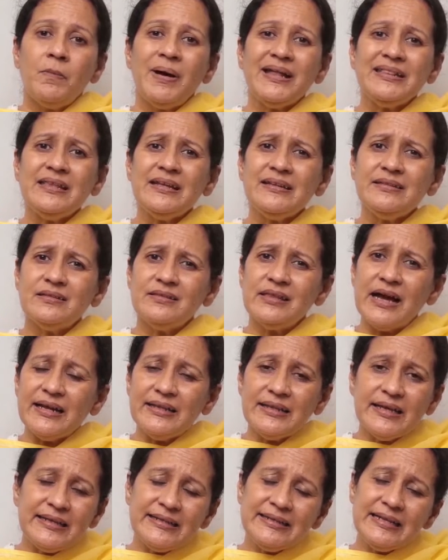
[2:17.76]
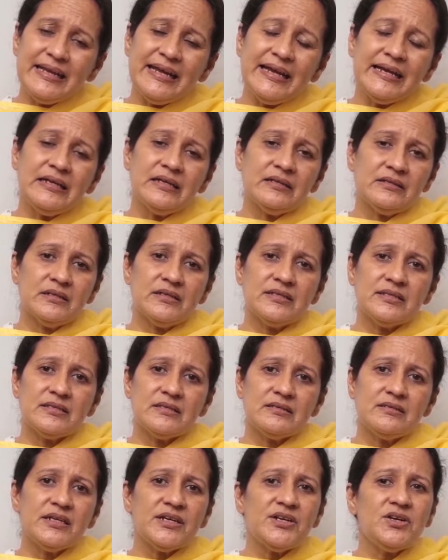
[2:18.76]
But the Dalit leaders
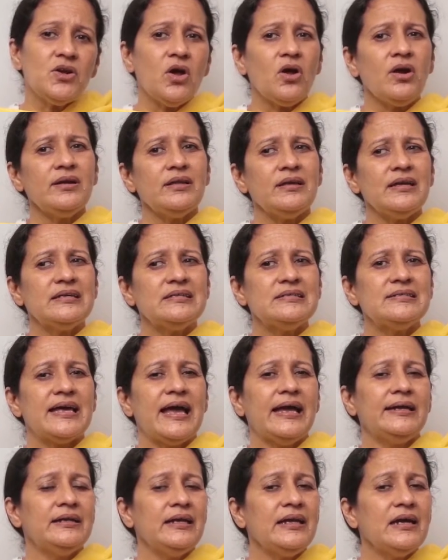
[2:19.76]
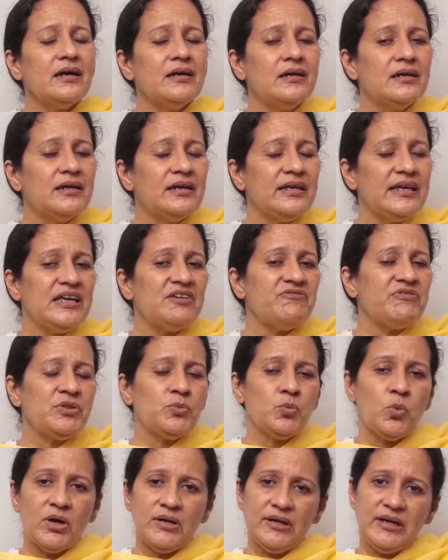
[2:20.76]
did not exactly agree
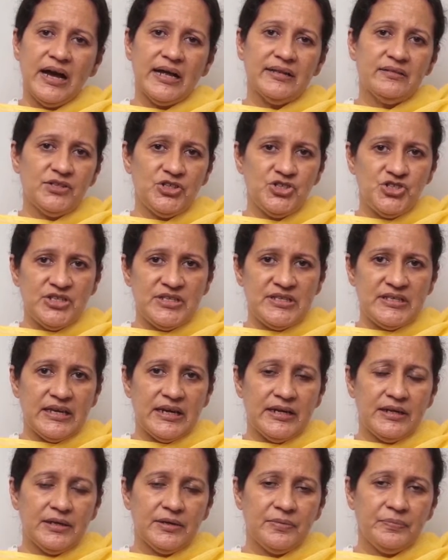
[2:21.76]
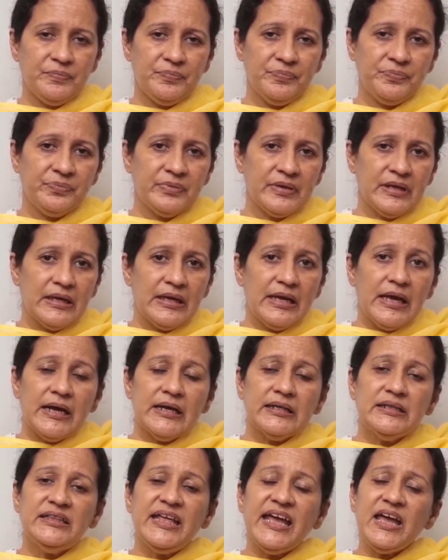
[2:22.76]
with what Gandhiji said.
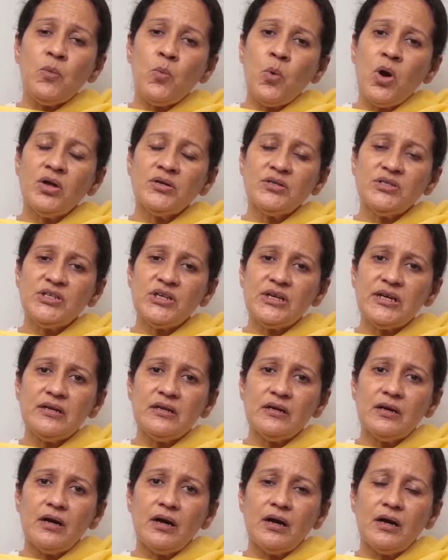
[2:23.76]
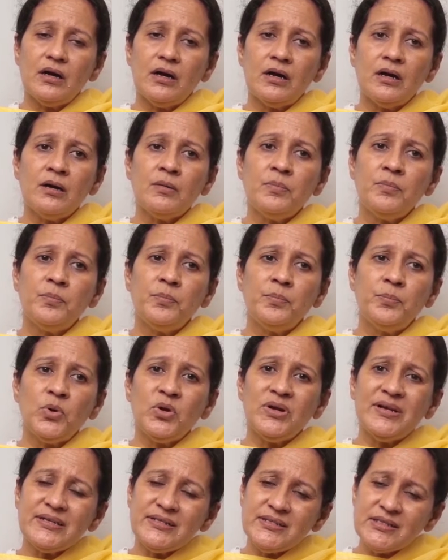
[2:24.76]
They wanted a
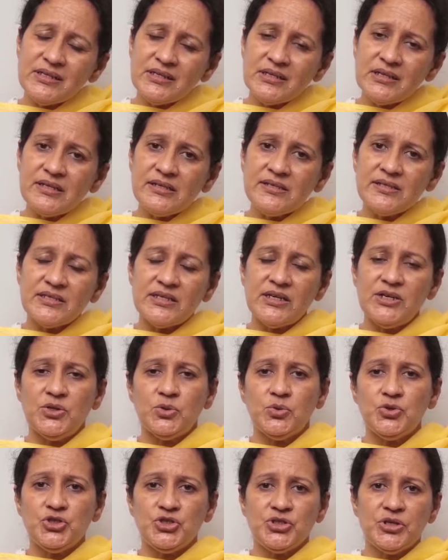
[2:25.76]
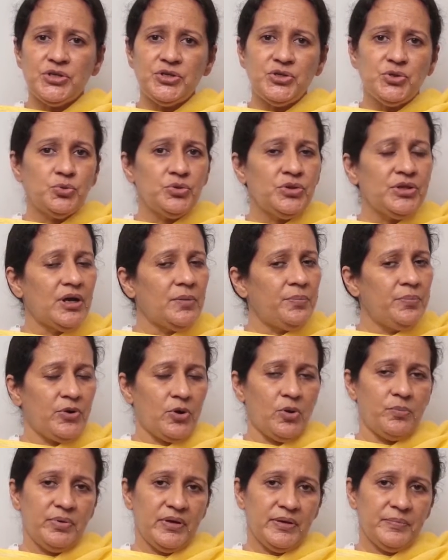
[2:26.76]
political solution to their
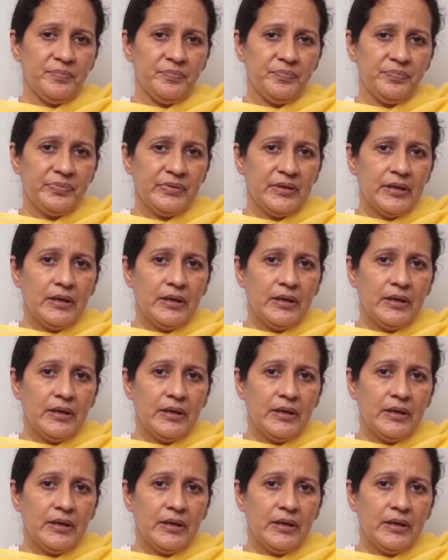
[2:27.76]
problem.